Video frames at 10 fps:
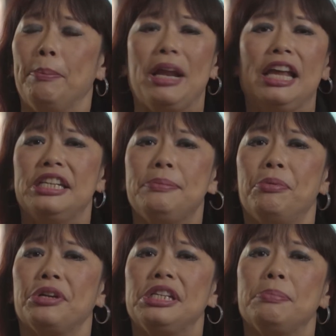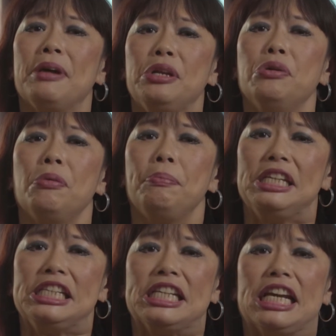but antibodies might not be
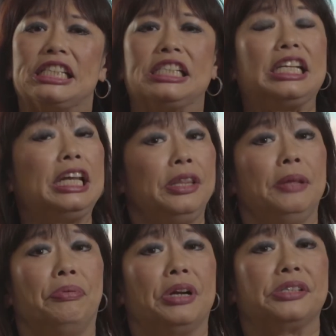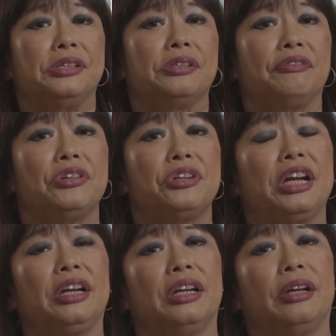detected in the presence of a
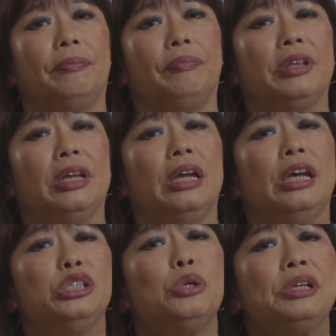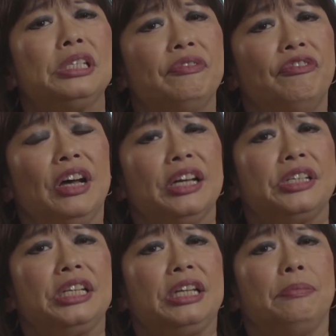chancre. So it is
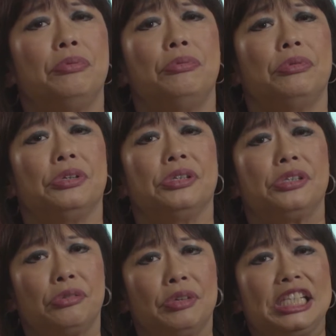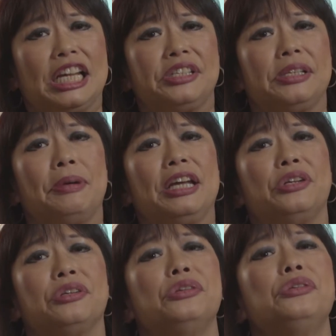vitally important to retest a
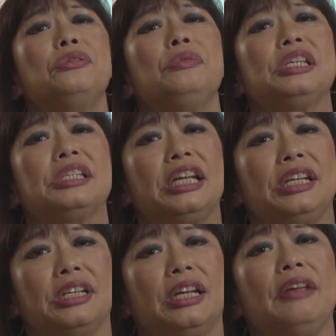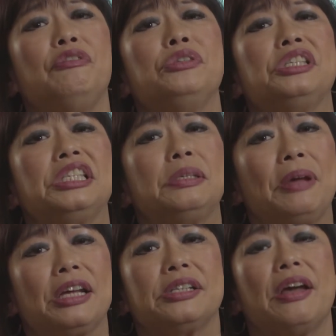patient two weeks later if you
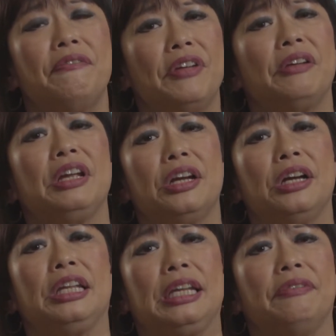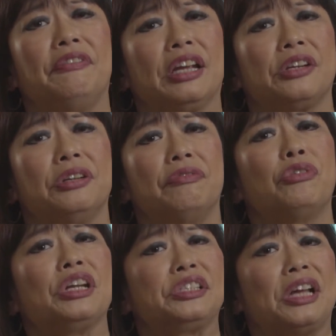suspect a very early infection,
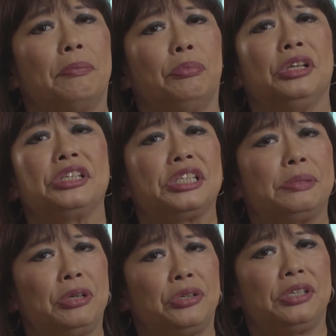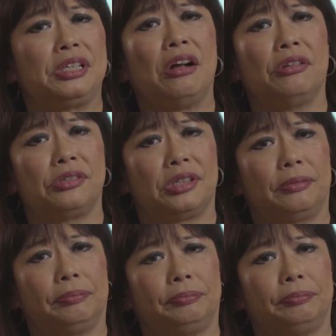for example, a suspicious ulcer.